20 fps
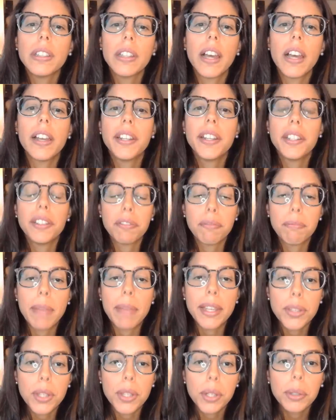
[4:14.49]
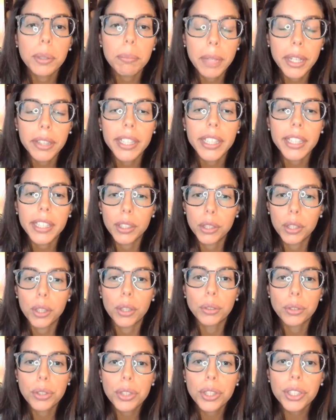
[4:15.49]
line of Mesoamerican
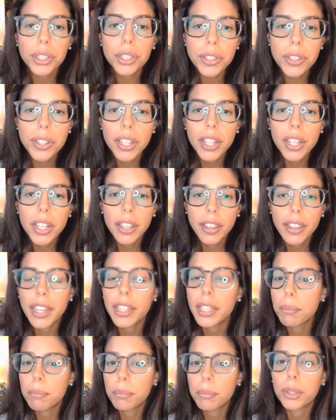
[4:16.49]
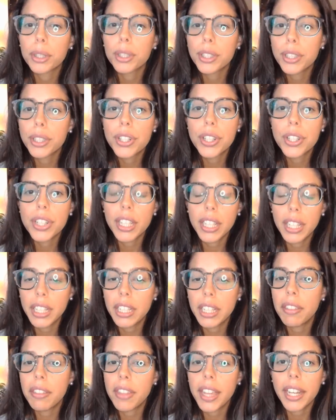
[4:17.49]
cultures that emerged
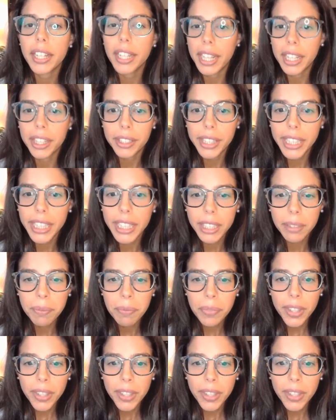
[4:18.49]
in that area.